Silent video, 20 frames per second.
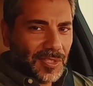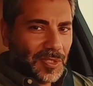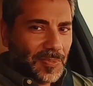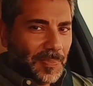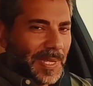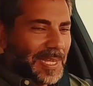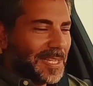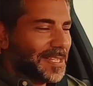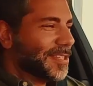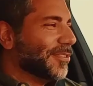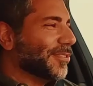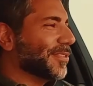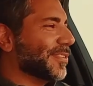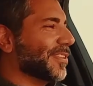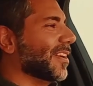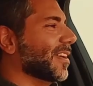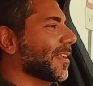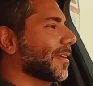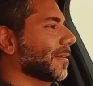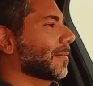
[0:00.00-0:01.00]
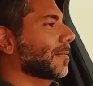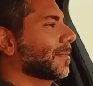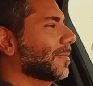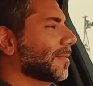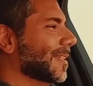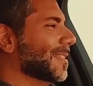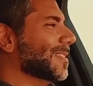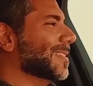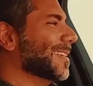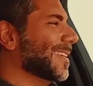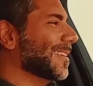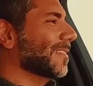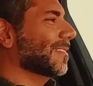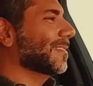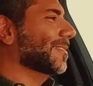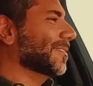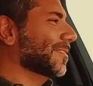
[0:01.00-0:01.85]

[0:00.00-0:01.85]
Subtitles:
specs are done. Let's get,